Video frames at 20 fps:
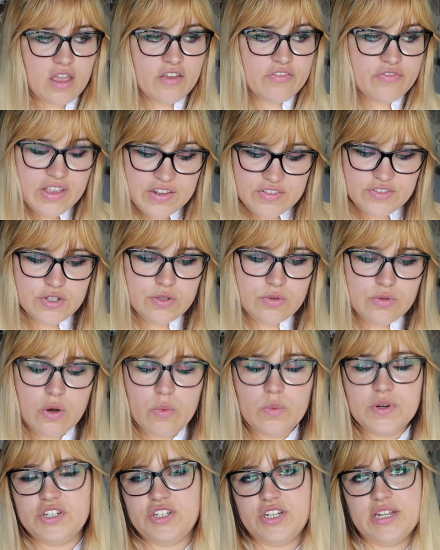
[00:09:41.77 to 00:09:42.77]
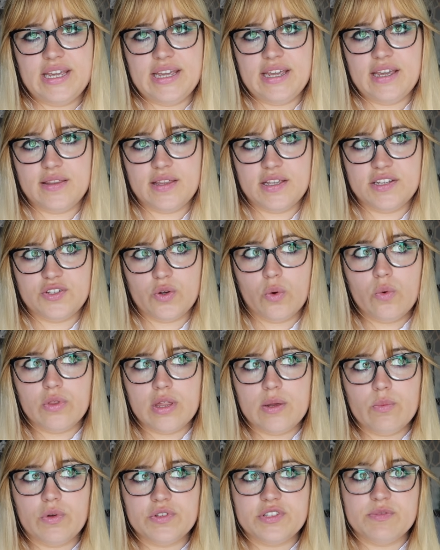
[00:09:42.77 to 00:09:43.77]
If they do not wish to hear this, or
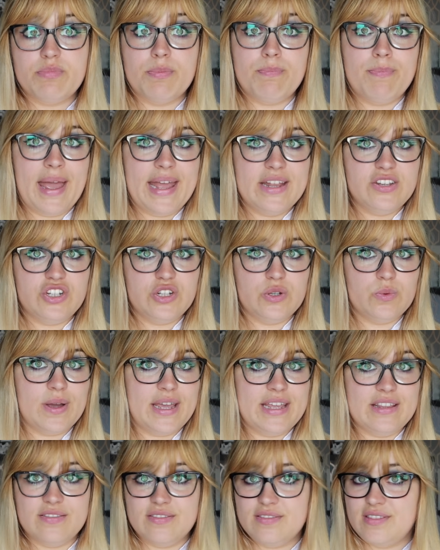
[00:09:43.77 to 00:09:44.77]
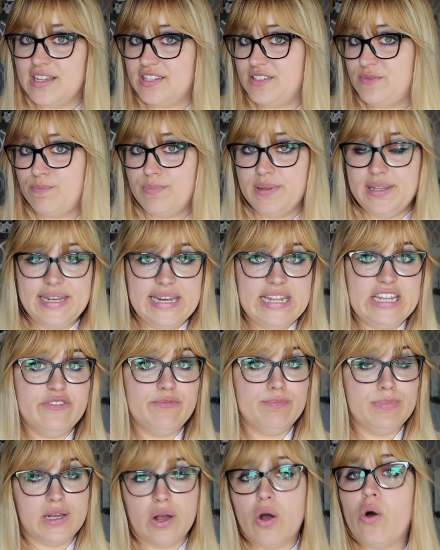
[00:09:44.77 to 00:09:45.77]
they want to perpetuate this
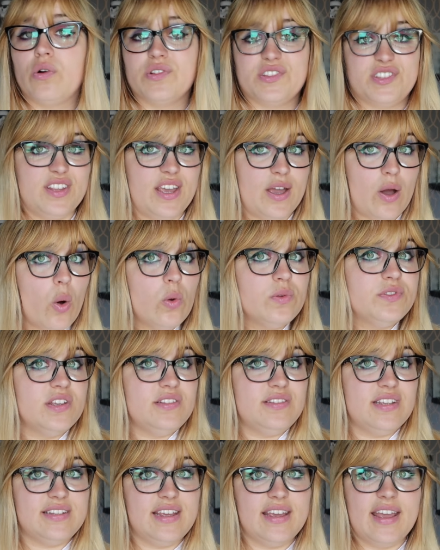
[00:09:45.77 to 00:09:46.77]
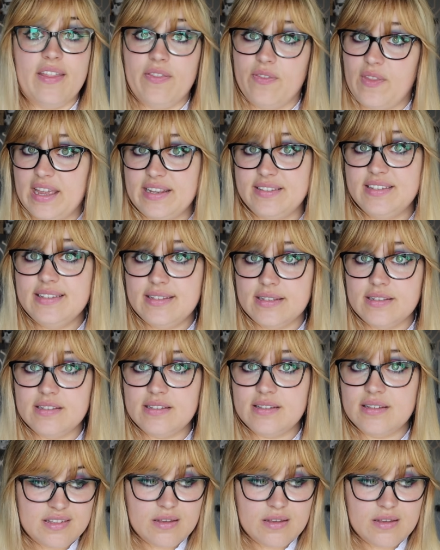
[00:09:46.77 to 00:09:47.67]
belief because their alter did it and they didn't,